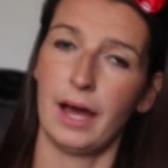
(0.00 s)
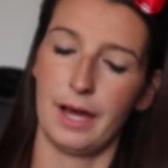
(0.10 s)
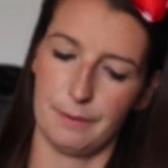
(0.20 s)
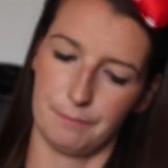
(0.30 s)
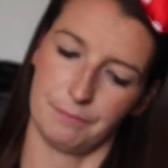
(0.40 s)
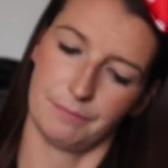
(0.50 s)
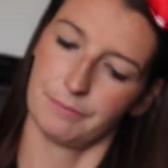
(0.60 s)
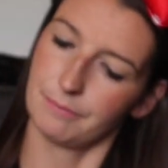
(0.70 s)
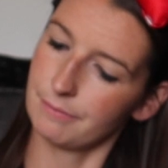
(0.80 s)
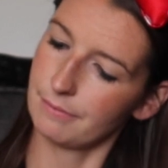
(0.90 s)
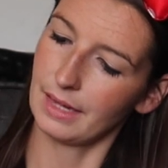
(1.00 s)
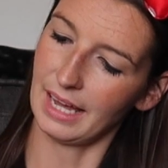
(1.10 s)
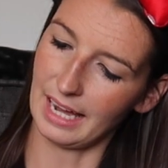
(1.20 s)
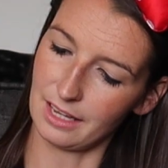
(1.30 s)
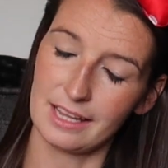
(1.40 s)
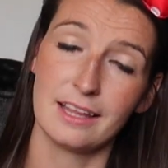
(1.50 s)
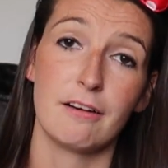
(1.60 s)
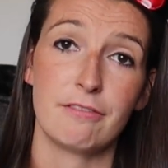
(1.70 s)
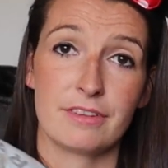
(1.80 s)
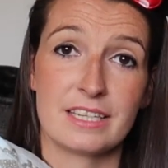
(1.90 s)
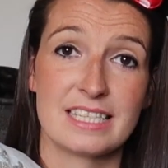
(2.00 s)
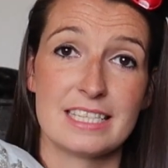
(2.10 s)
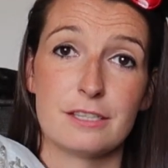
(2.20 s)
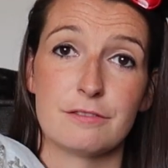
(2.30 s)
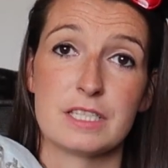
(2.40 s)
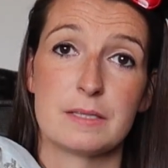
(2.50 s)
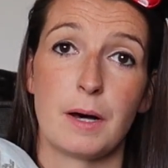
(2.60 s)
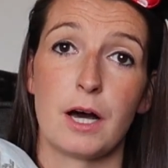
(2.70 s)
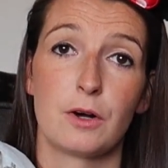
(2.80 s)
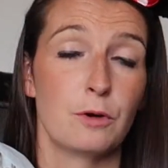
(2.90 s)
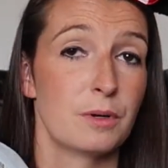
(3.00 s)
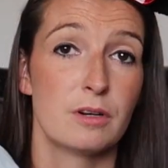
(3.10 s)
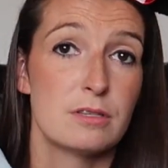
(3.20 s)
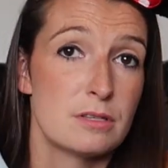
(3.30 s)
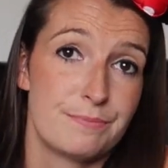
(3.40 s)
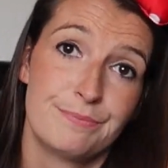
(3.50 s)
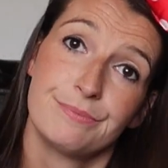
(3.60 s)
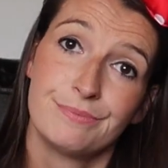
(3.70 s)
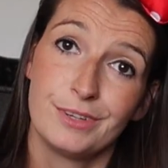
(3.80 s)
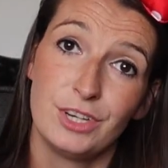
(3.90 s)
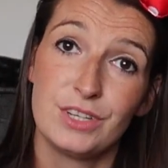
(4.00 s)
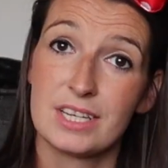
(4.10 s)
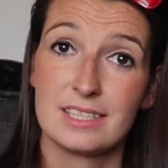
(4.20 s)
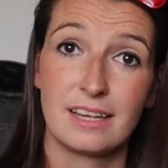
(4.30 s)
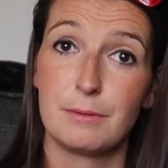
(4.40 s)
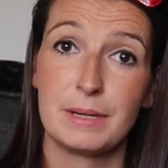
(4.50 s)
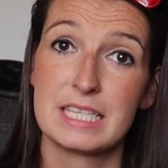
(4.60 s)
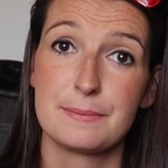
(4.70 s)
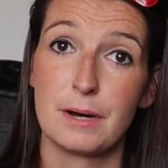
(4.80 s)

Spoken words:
And I love the silver sparkle, because who doesn't love a bit of